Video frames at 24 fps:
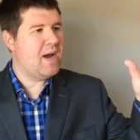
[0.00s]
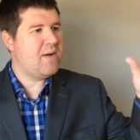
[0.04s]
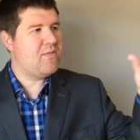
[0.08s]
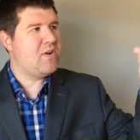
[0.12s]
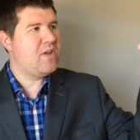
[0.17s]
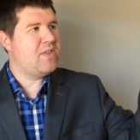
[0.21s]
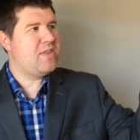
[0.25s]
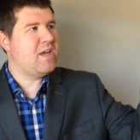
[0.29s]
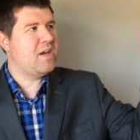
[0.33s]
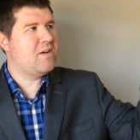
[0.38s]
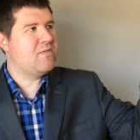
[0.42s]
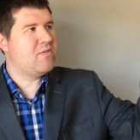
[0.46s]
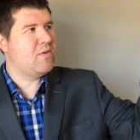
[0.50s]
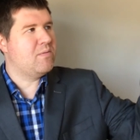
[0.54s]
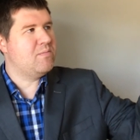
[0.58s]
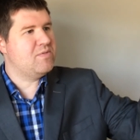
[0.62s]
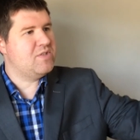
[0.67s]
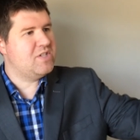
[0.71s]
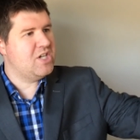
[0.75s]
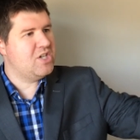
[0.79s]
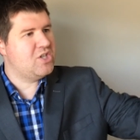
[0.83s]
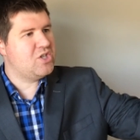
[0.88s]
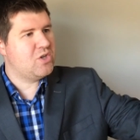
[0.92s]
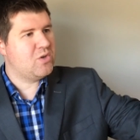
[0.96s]
Everything from
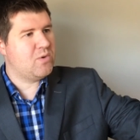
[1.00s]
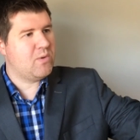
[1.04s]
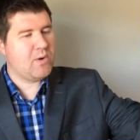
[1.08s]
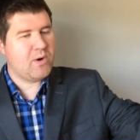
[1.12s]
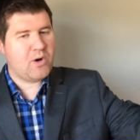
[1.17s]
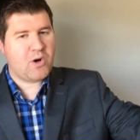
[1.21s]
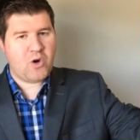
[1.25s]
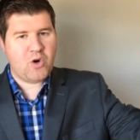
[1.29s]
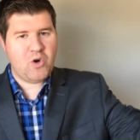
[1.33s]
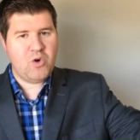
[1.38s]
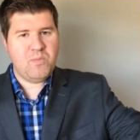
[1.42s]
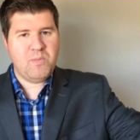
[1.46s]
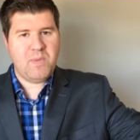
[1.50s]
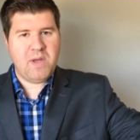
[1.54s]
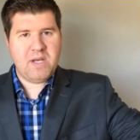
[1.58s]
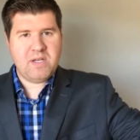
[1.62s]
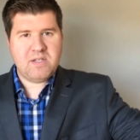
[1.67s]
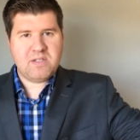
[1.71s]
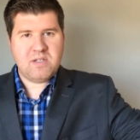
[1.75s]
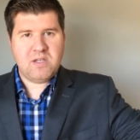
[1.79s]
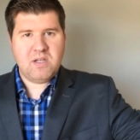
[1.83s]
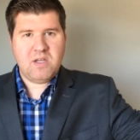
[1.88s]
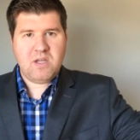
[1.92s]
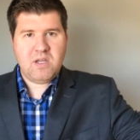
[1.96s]
digital
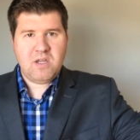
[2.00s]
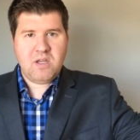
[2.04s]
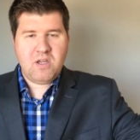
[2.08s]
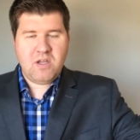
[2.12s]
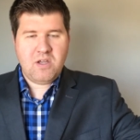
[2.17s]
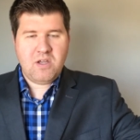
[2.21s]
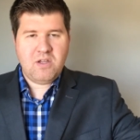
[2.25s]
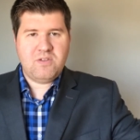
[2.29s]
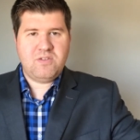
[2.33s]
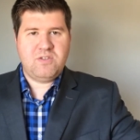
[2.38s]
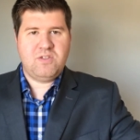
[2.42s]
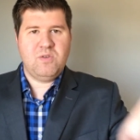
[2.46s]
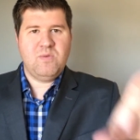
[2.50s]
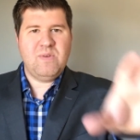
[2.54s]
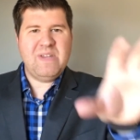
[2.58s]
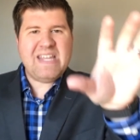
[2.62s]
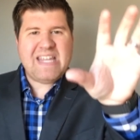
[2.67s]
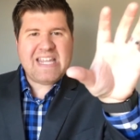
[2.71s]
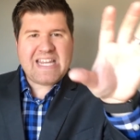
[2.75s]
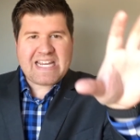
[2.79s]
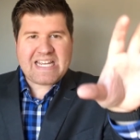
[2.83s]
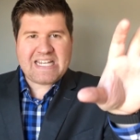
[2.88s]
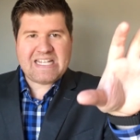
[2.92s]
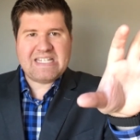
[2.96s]
recruitment to
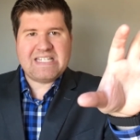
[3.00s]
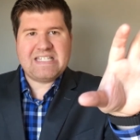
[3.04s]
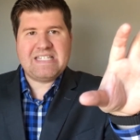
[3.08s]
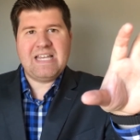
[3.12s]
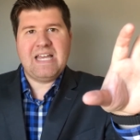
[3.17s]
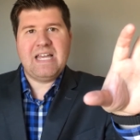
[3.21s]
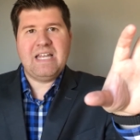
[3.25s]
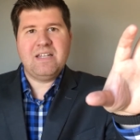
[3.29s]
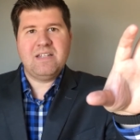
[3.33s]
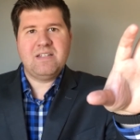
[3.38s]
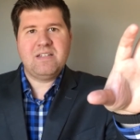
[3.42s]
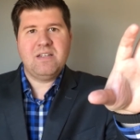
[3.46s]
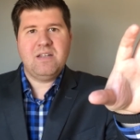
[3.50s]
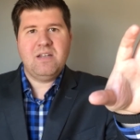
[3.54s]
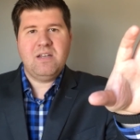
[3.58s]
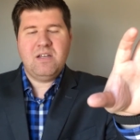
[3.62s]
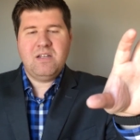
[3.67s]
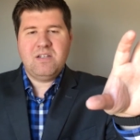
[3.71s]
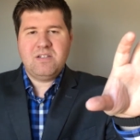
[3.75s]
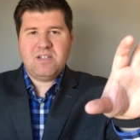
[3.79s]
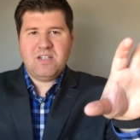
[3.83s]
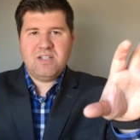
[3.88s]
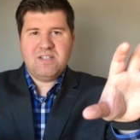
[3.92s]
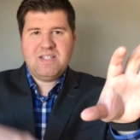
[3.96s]
e-consent
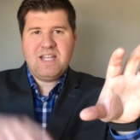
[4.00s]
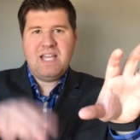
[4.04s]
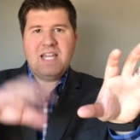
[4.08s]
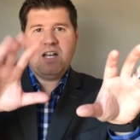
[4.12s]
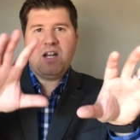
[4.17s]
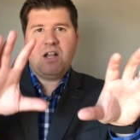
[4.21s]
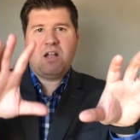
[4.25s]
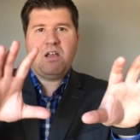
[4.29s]
to data